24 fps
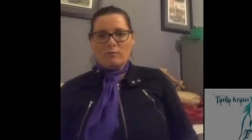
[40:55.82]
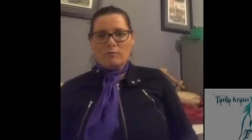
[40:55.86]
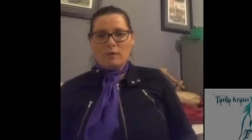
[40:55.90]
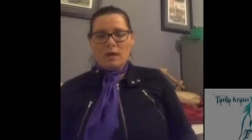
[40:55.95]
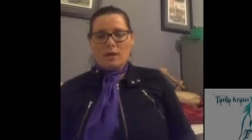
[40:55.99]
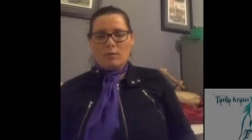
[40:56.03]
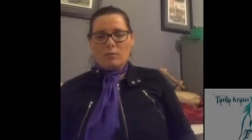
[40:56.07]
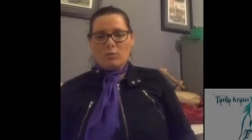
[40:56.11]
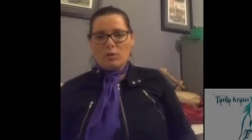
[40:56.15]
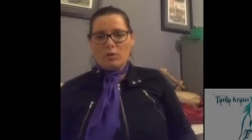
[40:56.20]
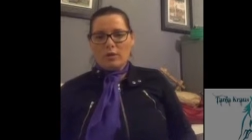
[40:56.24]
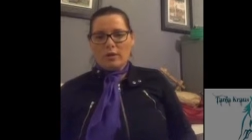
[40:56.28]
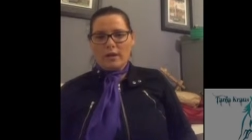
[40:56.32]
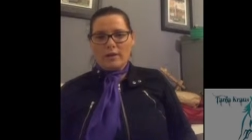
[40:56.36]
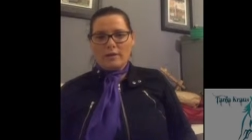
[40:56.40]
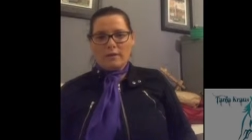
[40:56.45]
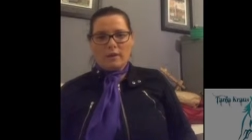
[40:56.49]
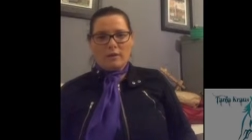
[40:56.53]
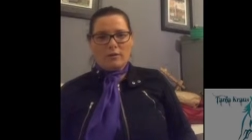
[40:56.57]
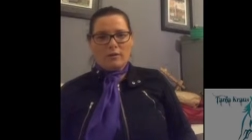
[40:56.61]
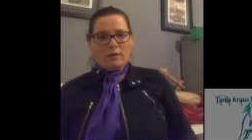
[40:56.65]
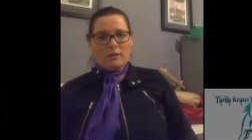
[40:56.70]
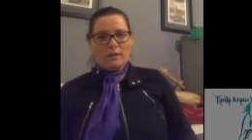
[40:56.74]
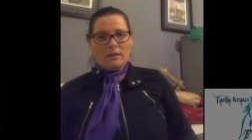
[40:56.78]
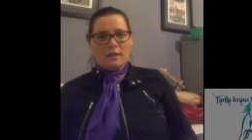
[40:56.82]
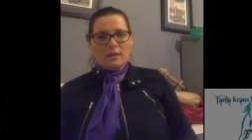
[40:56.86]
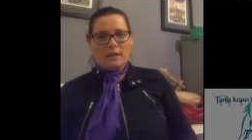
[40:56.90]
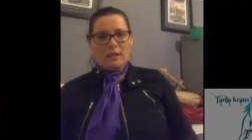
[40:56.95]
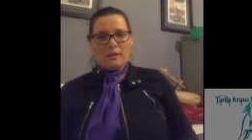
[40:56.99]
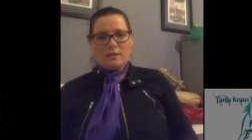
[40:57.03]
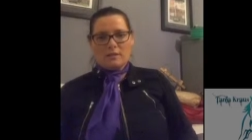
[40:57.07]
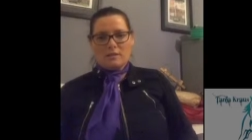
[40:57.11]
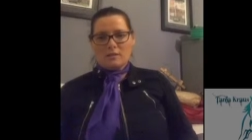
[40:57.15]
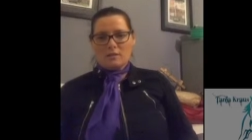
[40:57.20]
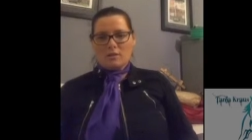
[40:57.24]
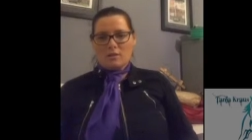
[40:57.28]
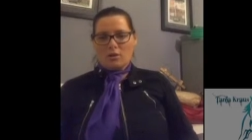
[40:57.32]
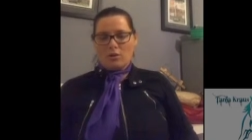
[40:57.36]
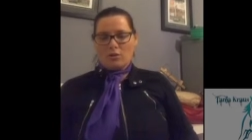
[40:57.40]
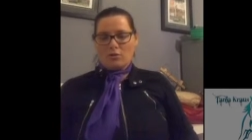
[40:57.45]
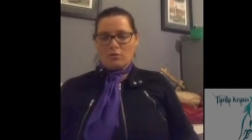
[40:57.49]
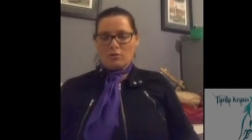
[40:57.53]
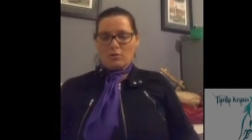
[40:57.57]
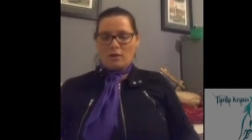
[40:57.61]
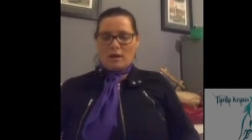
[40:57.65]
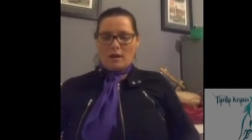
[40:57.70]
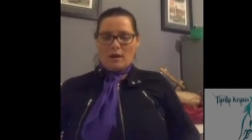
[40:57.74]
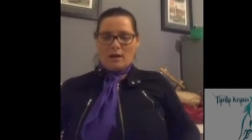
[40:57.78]
And we'll get there in the end.
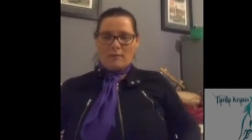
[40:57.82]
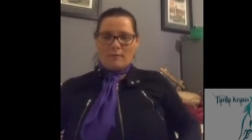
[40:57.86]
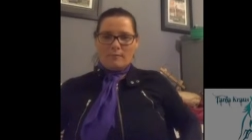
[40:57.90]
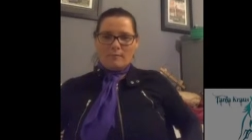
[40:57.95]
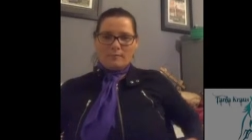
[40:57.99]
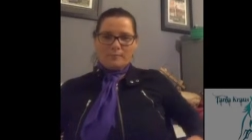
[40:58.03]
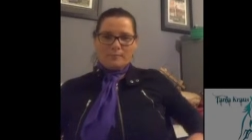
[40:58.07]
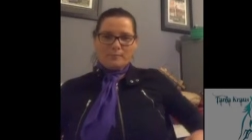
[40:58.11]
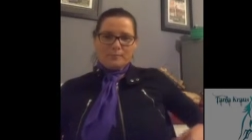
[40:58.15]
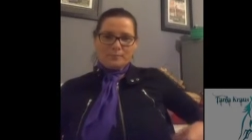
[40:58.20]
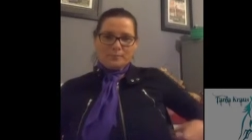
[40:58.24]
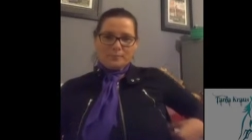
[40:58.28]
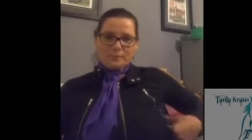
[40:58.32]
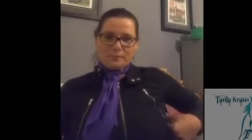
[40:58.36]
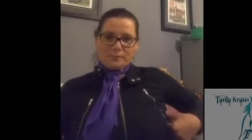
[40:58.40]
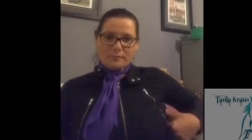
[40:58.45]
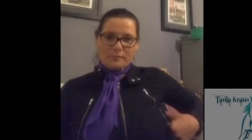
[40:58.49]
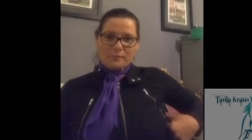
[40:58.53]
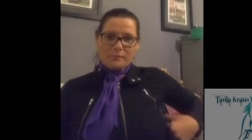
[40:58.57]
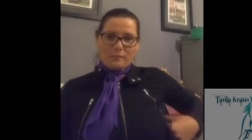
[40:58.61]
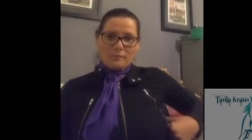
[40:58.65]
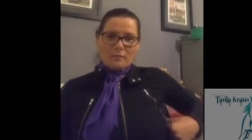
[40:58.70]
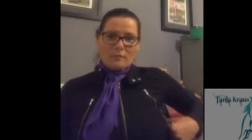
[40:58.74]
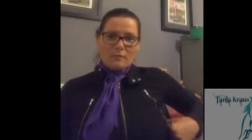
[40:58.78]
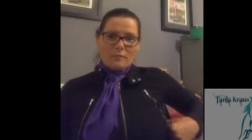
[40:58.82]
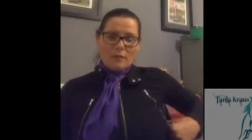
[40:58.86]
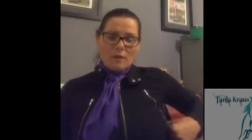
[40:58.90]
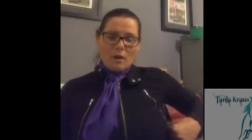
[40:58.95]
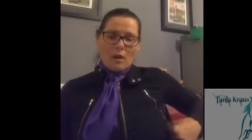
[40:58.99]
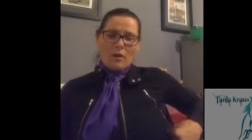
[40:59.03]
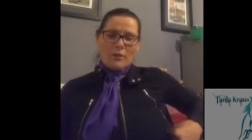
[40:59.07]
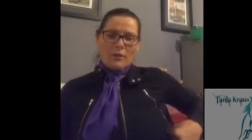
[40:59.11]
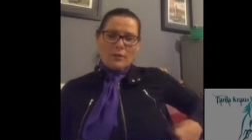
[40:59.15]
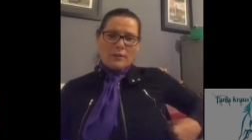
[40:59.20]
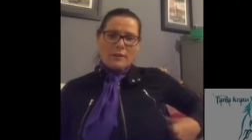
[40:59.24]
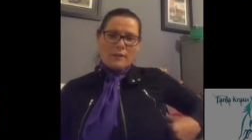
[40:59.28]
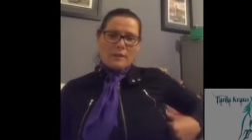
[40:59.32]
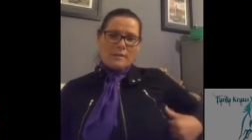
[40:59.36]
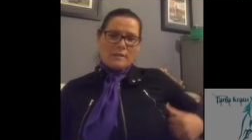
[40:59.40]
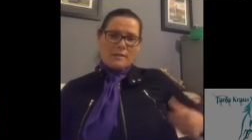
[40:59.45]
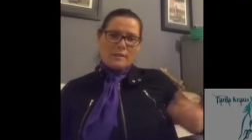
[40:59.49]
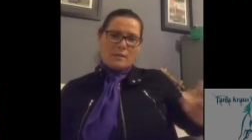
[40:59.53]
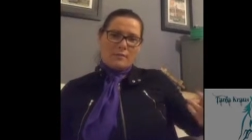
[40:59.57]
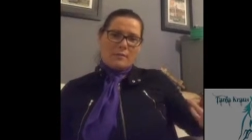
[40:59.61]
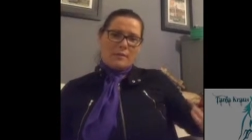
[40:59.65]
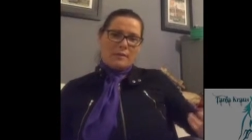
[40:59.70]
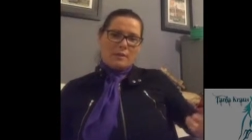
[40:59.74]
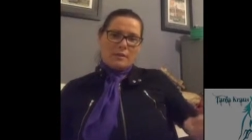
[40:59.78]
So I think that's
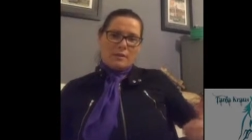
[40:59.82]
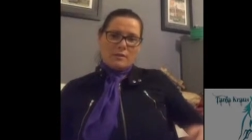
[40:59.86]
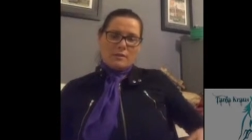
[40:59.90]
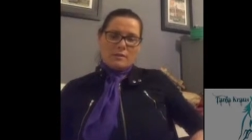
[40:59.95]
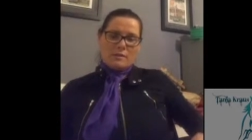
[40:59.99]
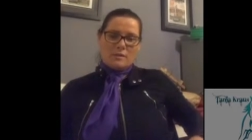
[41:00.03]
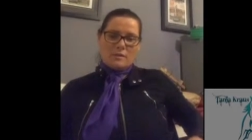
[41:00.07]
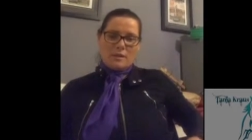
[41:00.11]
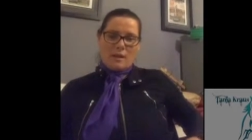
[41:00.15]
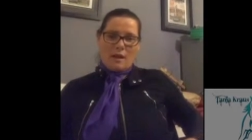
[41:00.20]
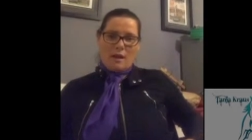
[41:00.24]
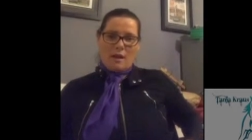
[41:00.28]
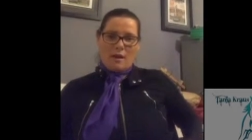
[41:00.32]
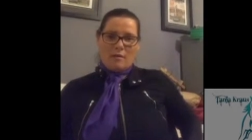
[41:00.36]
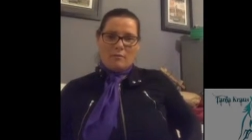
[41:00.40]
something that's